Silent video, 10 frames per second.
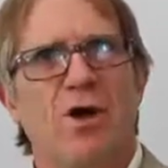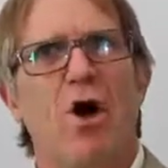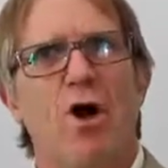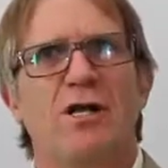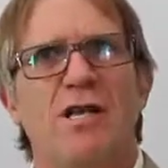
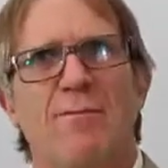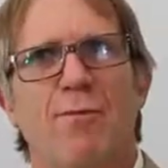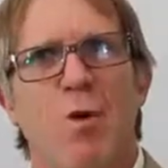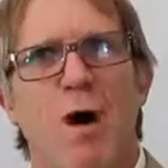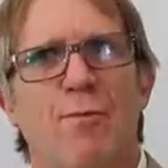COG
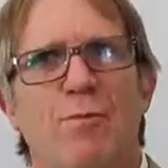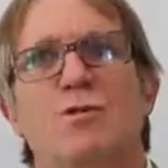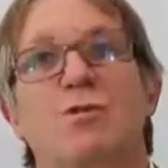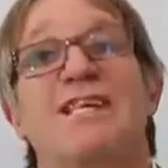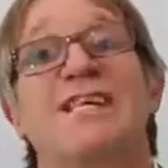number 1,
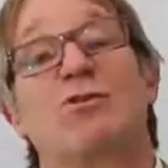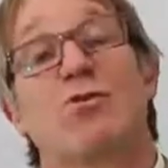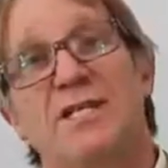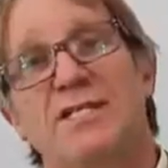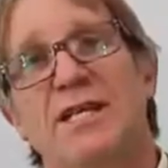which was
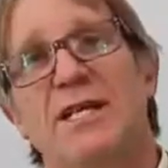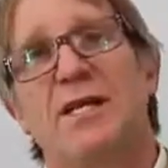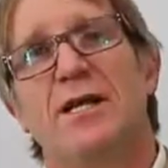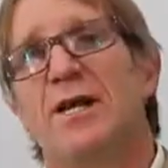increasing